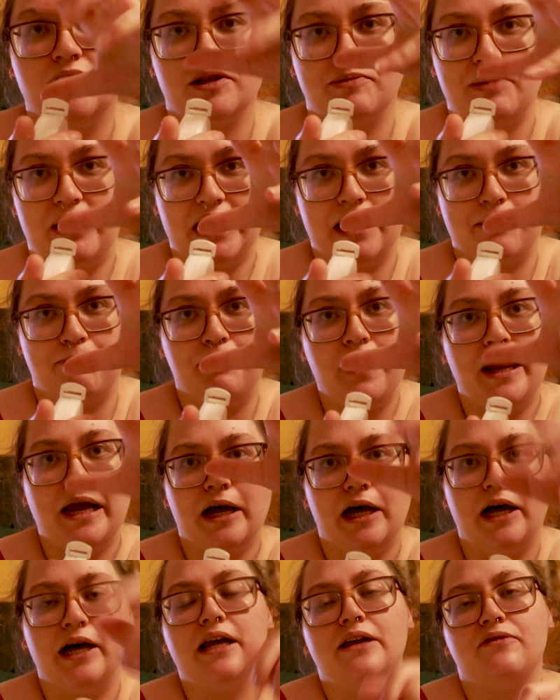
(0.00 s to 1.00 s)
to make it
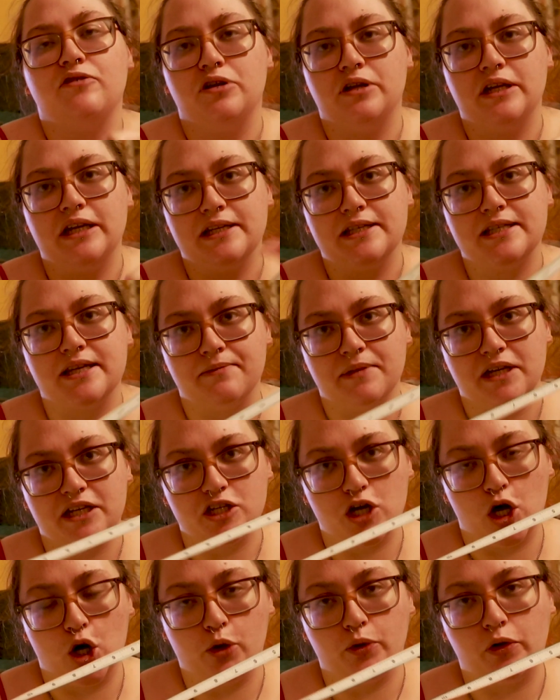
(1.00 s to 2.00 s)
bigger if you need something
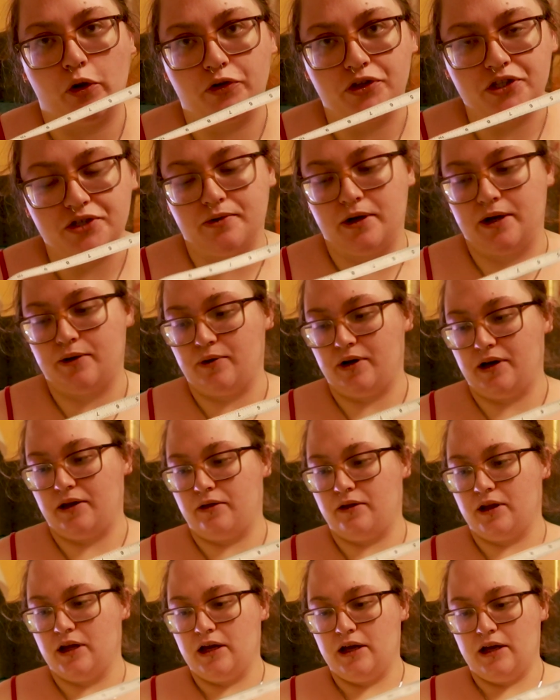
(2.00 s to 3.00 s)
to hold on to it
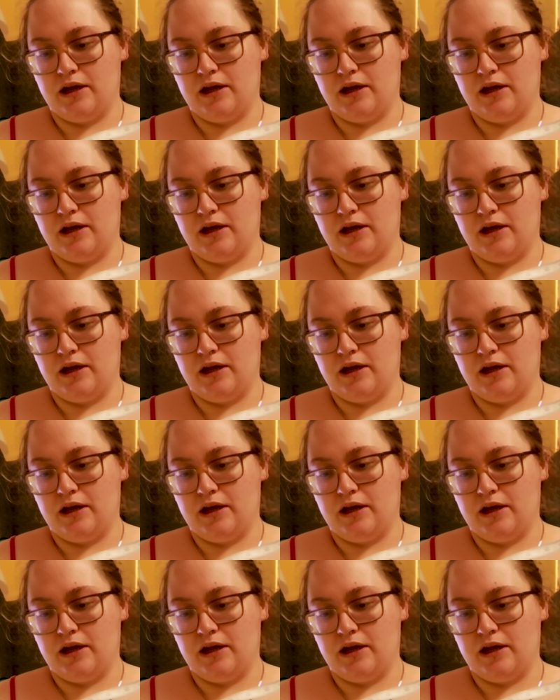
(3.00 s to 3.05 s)
with.